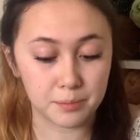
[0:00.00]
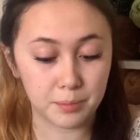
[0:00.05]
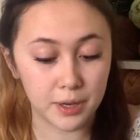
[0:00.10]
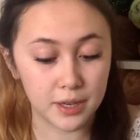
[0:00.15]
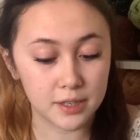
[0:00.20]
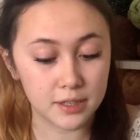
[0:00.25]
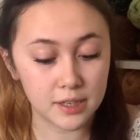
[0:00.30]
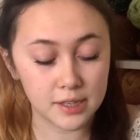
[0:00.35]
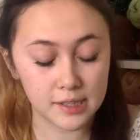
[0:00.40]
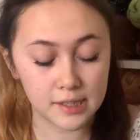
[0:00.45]
But
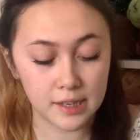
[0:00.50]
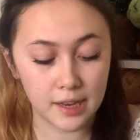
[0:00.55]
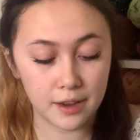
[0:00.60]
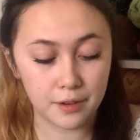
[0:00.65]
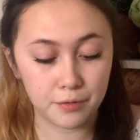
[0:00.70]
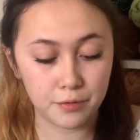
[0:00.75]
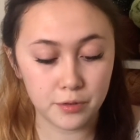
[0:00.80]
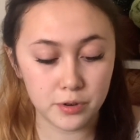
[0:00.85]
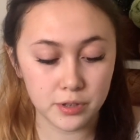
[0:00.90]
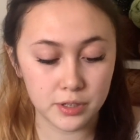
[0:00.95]
it does say
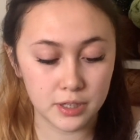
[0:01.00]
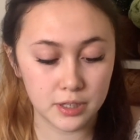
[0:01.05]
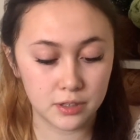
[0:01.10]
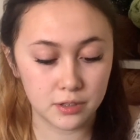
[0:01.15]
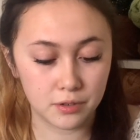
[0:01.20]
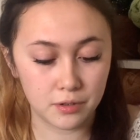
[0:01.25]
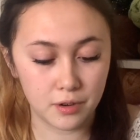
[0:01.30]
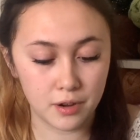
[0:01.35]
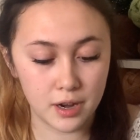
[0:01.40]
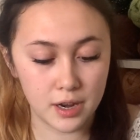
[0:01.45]
40
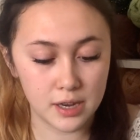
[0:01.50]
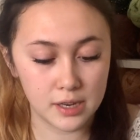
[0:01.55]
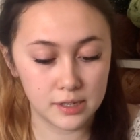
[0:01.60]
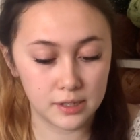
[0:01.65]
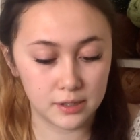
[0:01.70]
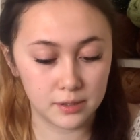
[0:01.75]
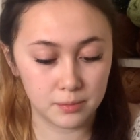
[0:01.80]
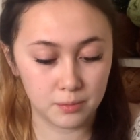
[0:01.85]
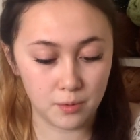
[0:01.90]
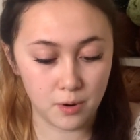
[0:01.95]

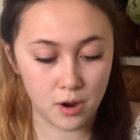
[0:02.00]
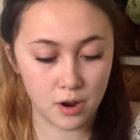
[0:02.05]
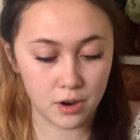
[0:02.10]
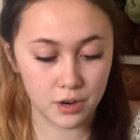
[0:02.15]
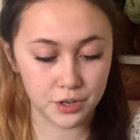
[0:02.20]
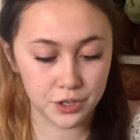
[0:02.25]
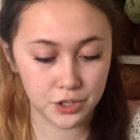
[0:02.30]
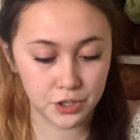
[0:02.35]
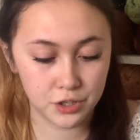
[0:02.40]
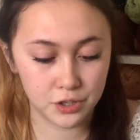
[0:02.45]
degrees
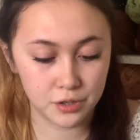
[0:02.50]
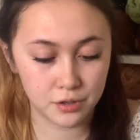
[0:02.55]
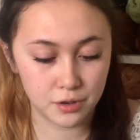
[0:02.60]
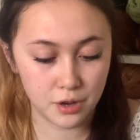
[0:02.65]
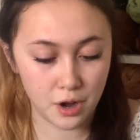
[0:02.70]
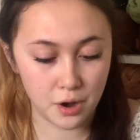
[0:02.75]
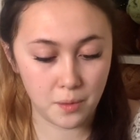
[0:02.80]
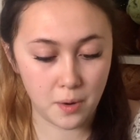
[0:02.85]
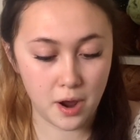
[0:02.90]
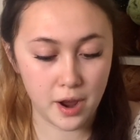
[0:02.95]
wash,
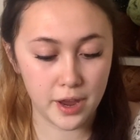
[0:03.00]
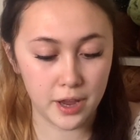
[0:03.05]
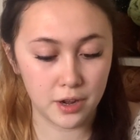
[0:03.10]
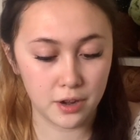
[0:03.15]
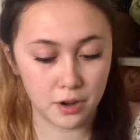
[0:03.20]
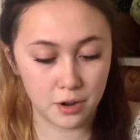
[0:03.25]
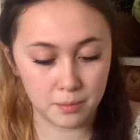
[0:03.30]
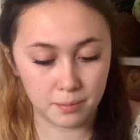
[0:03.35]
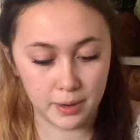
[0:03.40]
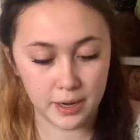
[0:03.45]
no iron,
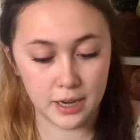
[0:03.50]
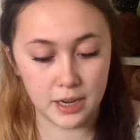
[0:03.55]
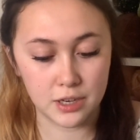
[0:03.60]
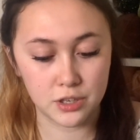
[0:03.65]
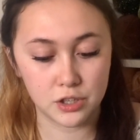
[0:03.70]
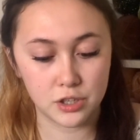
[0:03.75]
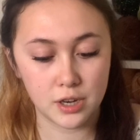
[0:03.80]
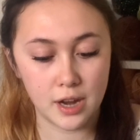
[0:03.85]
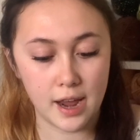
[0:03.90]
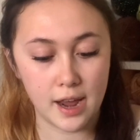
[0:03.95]
no
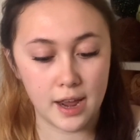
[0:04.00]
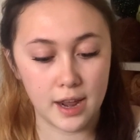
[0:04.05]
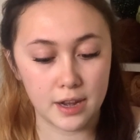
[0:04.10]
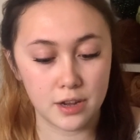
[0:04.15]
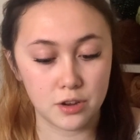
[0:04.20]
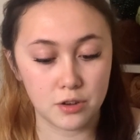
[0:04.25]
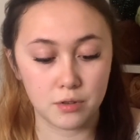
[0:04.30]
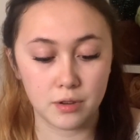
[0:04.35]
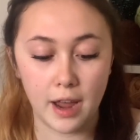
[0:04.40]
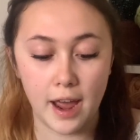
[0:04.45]
bleach,
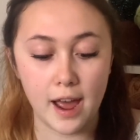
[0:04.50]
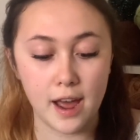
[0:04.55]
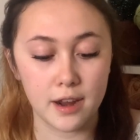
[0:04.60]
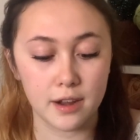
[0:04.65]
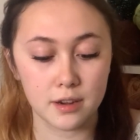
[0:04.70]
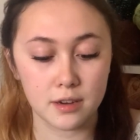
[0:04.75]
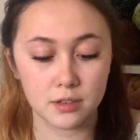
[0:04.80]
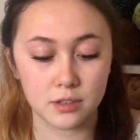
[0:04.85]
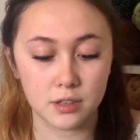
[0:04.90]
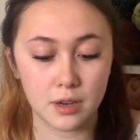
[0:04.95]
and you
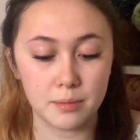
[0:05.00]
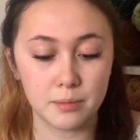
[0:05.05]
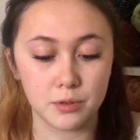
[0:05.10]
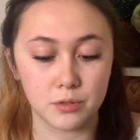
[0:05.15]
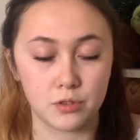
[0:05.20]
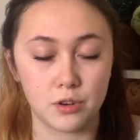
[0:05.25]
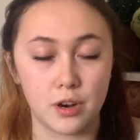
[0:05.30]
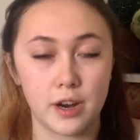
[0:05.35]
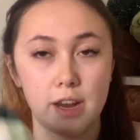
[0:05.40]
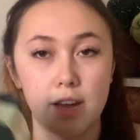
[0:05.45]
can tumble
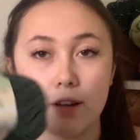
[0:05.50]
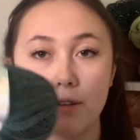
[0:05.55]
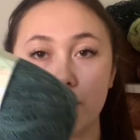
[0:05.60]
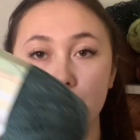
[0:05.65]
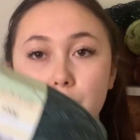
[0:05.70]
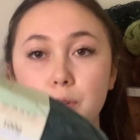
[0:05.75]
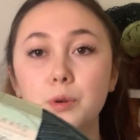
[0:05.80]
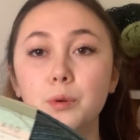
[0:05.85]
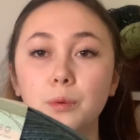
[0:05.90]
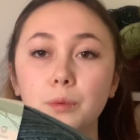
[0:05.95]
dry it on
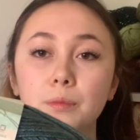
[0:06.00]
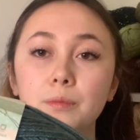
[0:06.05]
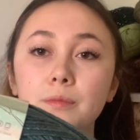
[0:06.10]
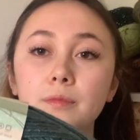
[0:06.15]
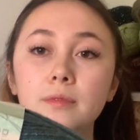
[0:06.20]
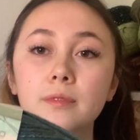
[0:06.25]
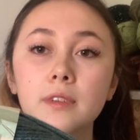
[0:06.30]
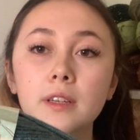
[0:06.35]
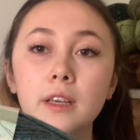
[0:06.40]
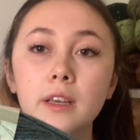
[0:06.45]
pool.
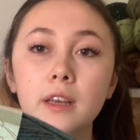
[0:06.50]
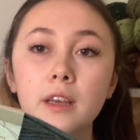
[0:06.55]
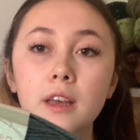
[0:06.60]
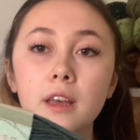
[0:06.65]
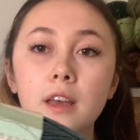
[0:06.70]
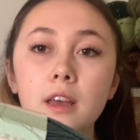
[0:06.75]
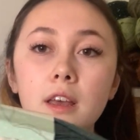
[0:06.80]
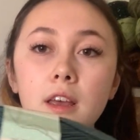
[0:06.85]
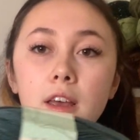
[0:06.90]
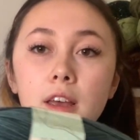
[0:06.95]

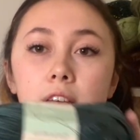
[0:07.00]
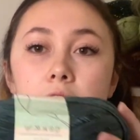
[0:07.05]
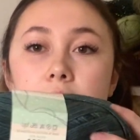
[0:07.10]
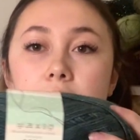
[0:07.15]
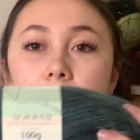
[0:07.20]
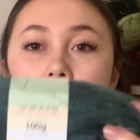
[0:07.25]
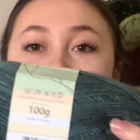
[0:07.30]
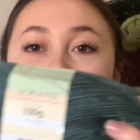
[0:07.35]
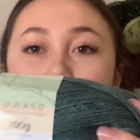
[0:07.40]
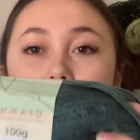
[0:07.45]
So
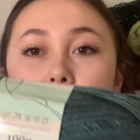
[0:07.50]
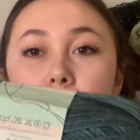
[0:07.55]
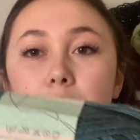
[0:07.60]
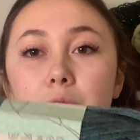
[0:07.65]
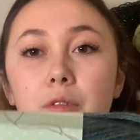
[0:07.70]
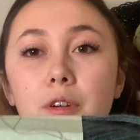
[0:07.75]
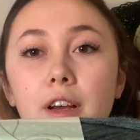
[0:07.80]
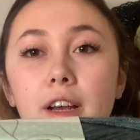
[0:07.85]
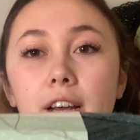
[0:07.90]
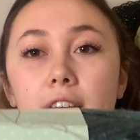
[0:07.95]
yeah, it's a
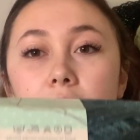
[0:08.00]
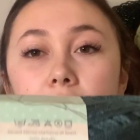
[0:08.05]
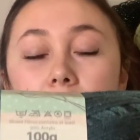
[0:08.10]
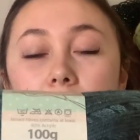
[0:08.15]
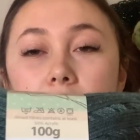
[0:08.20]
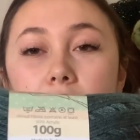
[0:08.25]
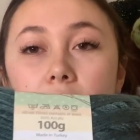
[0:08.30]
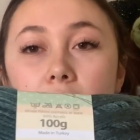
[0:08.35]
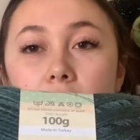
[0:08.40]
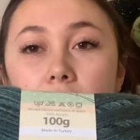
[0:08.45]
really
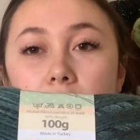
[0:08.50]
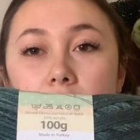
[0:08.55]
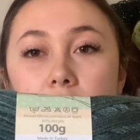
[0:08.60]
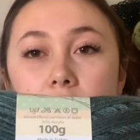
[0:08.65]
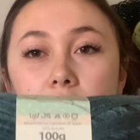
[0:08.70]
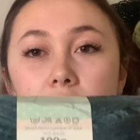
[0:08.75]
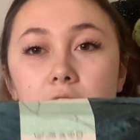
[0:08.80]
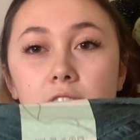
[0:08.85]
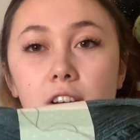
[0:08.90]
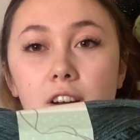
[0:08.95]

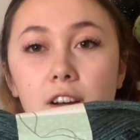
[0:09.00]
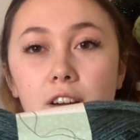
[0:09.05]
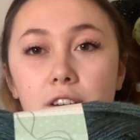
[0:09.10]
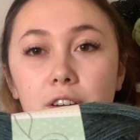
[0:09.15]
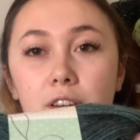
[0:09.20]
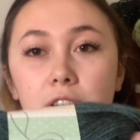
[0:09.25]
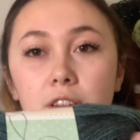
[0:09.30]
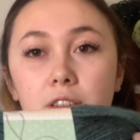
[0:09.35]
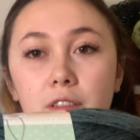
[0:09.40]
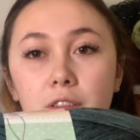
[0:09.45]
nice
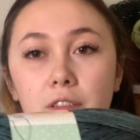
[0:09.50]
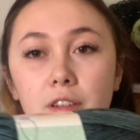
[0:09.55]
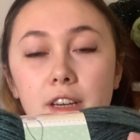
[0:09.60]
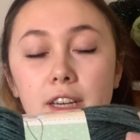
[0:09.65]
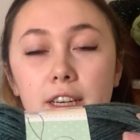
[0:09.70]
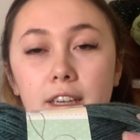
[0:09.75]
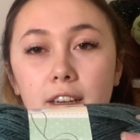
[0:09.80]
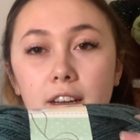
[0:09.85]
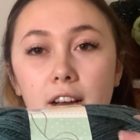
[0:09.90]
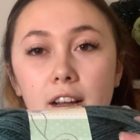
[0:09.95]
dark
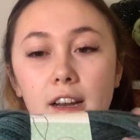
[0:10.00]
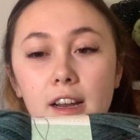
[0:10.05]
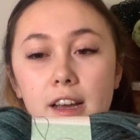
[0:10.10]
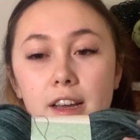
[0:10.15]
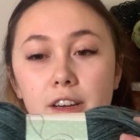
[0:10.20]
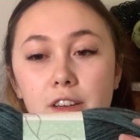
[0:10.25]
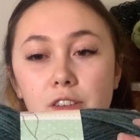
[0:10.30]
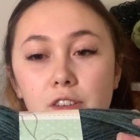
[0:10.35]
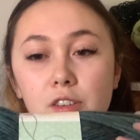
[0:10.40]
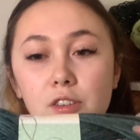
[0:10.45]
green colour
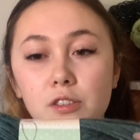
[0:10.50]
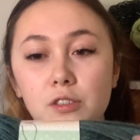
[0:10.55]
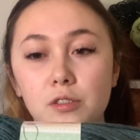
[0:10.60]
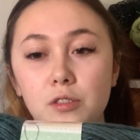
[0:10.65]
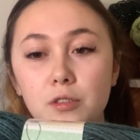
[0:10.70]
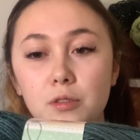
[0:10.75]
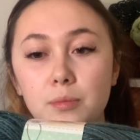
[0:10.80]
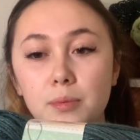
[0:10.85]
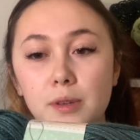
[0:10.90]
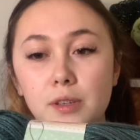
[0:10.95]
and it's
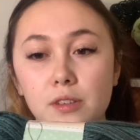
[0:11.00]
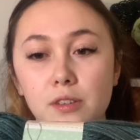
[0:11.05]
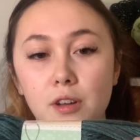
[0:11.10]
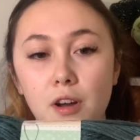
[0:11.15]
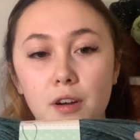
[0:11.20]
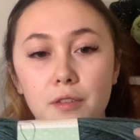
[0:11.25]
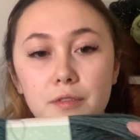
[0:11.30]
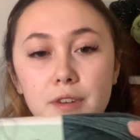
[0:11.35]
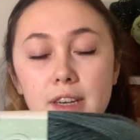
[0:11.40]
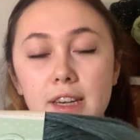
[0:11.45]
super
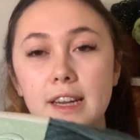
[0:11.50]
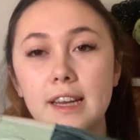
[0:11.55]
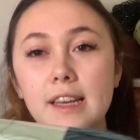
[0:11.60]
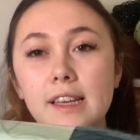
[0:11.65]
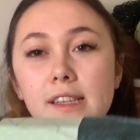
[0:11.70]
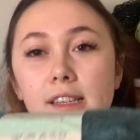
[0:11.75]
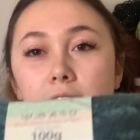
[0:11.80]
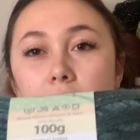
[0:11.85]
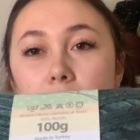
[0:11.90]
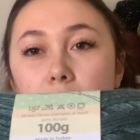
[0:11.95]
soft, and it
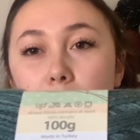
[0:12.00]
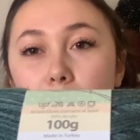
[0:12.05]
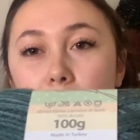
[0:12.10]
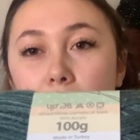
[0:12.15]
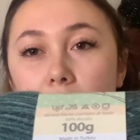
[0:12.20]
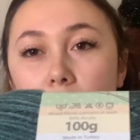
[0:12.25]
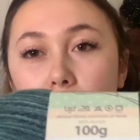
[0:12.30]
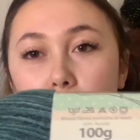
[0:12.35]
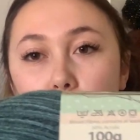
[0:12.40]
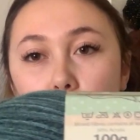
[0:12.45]
is a little bit
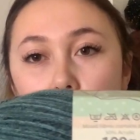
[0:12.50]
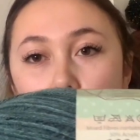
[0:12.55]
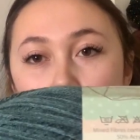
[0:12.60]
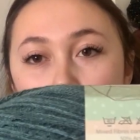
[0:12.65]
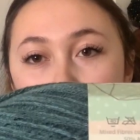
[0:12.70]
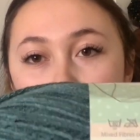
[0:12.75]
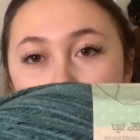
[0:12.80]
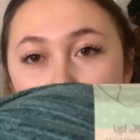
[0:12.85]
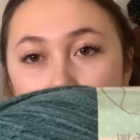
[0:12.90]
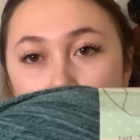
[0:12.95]
like
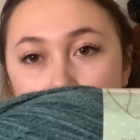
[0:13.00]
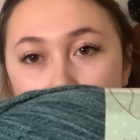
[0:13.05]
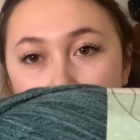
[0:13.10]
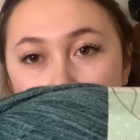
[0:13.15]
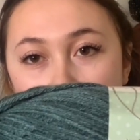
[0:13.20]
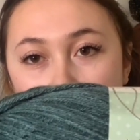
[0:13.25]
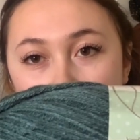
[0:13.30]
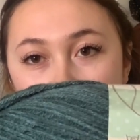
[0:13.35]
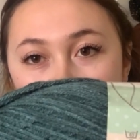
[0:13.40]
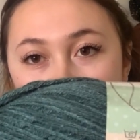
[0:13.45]
washed and
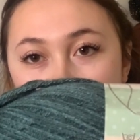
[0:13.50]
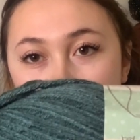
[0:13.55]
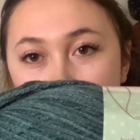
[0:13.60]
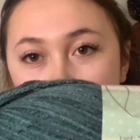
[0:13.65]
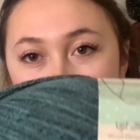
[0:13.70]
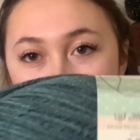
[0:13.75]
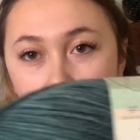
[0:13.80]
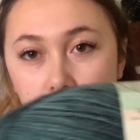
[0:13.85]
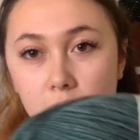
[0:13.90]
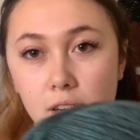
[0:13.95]
faded,
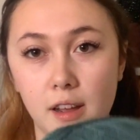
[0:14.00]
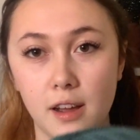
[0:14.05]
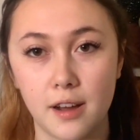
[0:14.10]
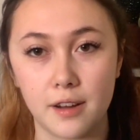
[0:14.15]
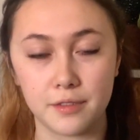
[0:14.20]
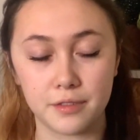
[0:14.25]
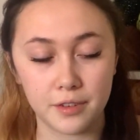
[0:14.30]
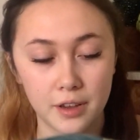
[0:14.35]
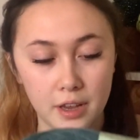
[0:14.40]
which I love.